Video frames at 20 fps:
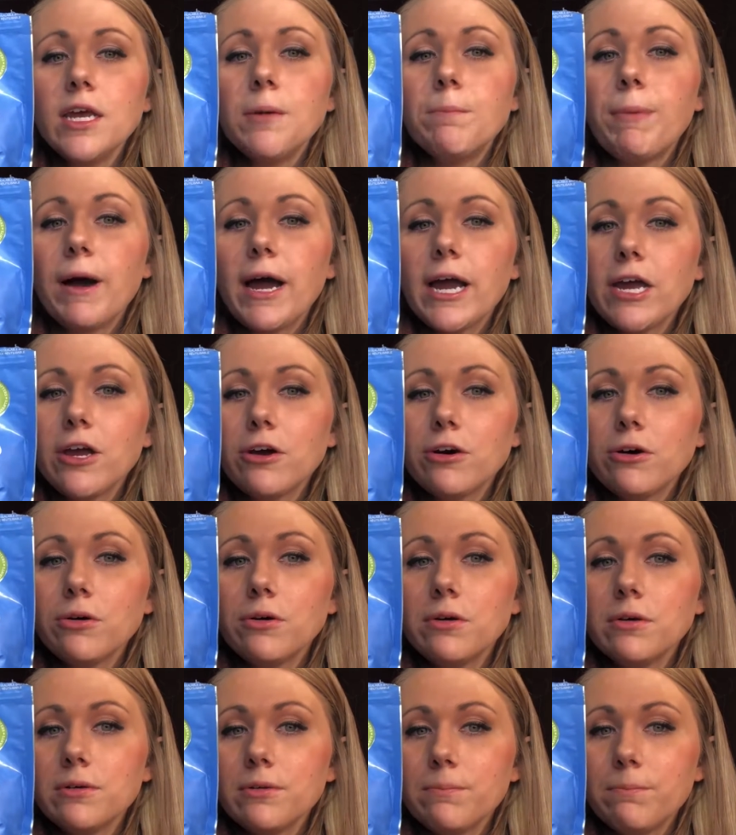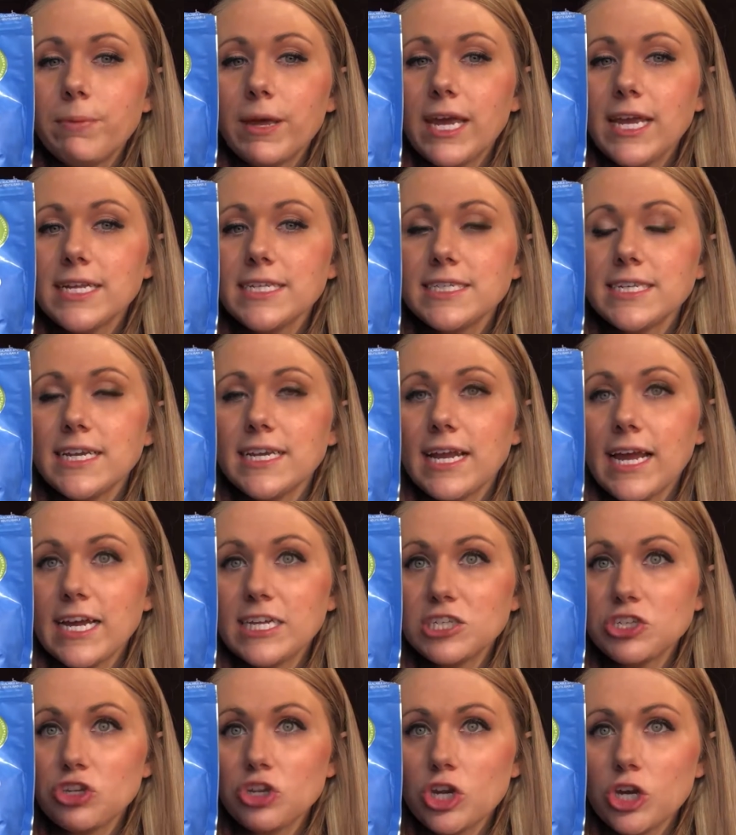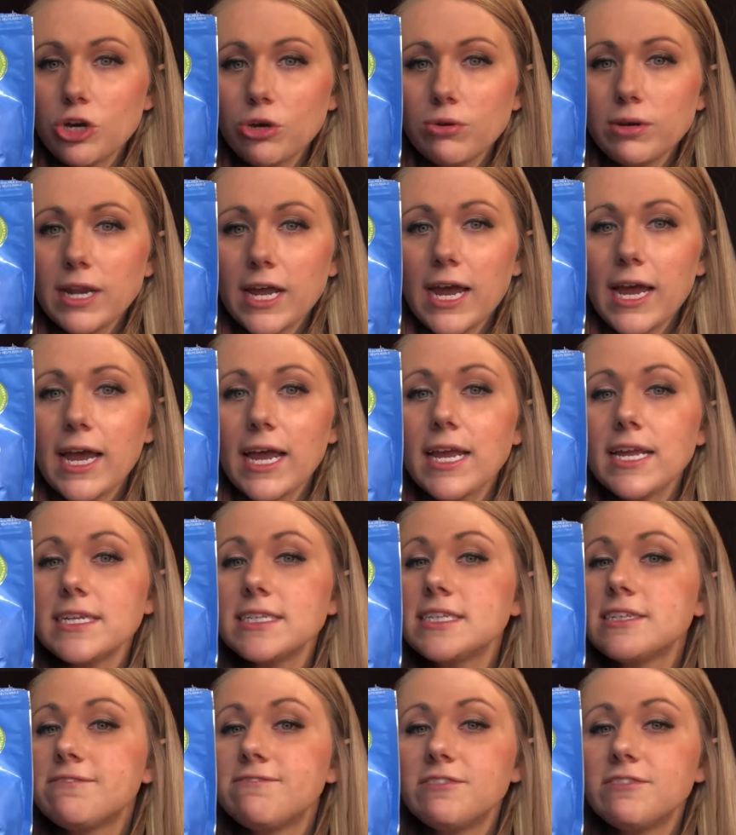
bio-based, and has no dyes,